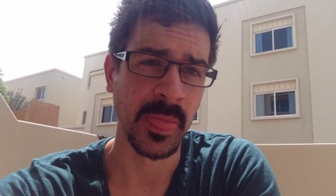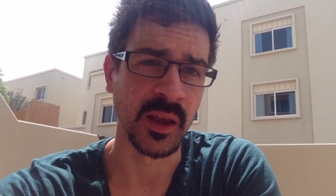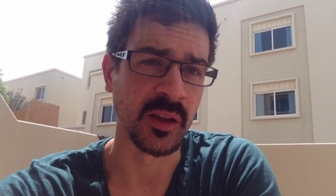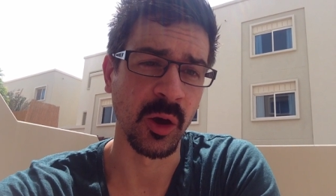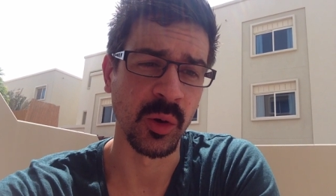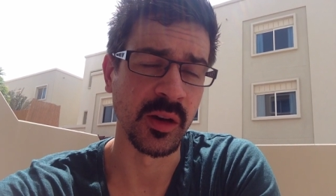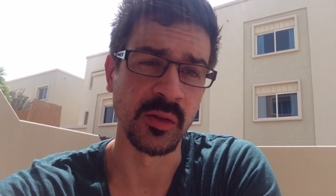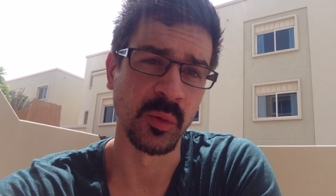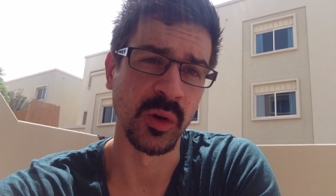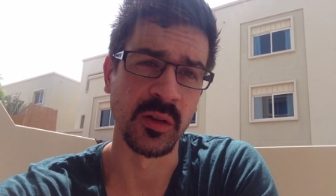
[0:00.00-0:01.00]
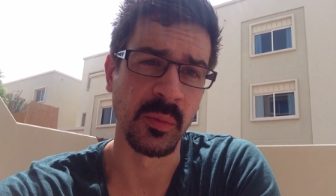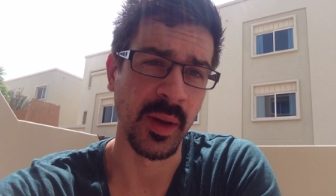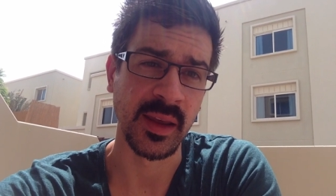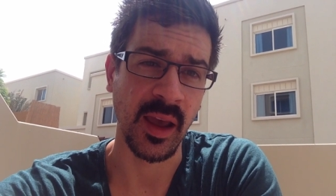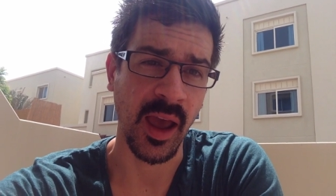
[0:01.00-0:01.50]
and go out in the world and
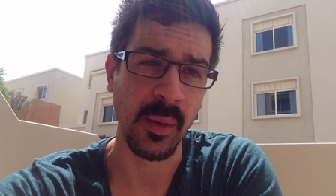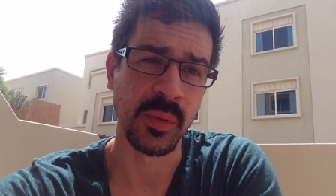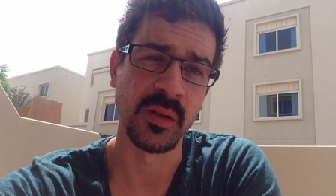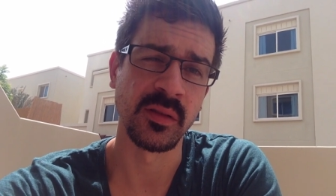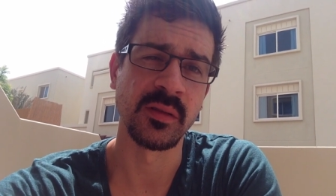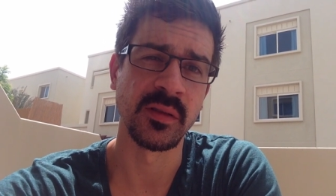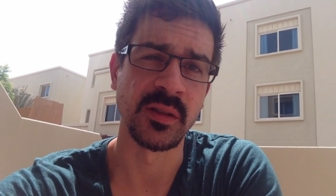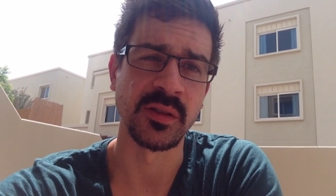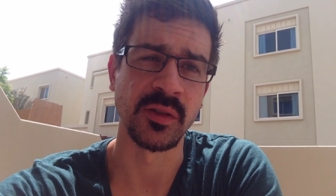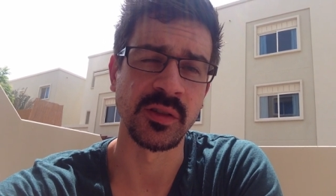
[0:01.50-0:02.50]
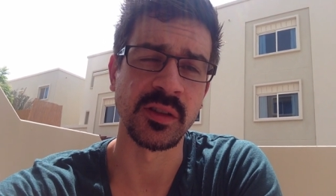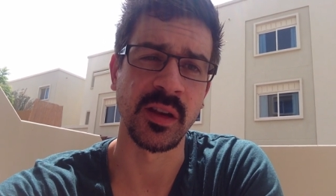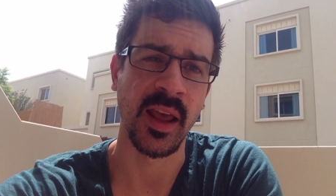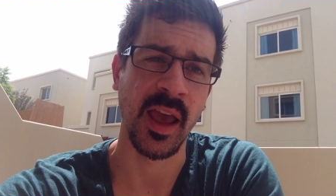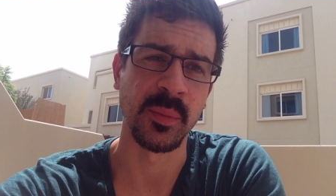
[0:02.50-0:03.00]
make it happen. It's not just
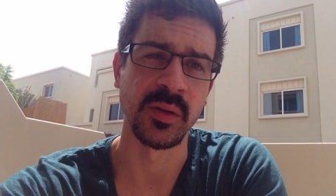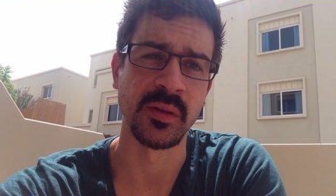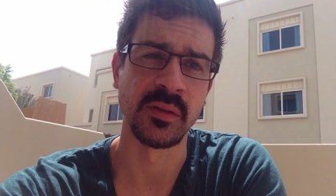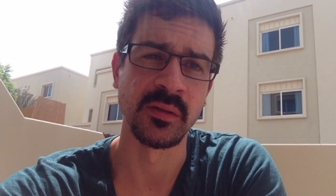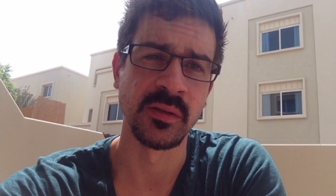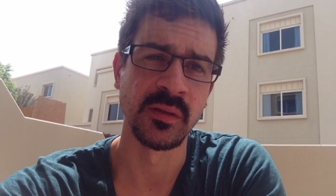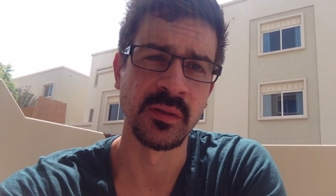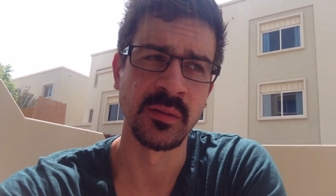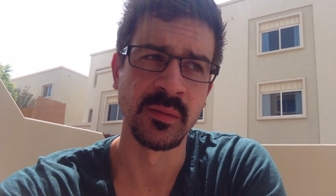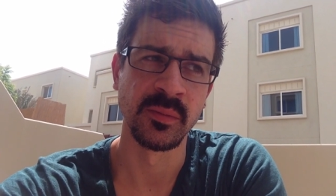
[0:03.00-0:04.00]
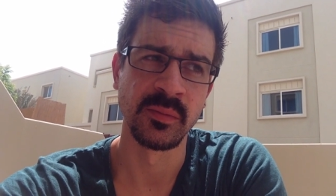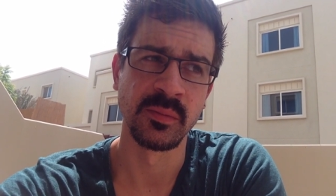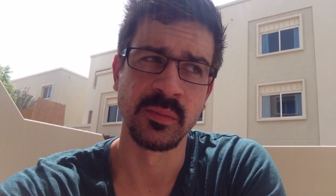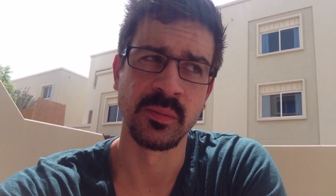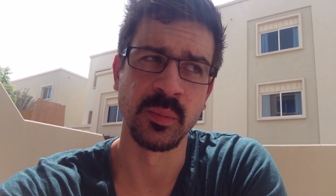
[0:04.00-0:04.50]
going to happen
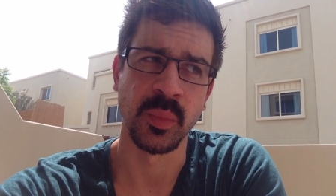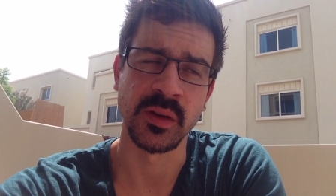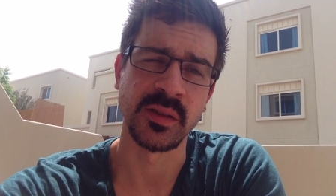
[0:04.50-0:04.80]
by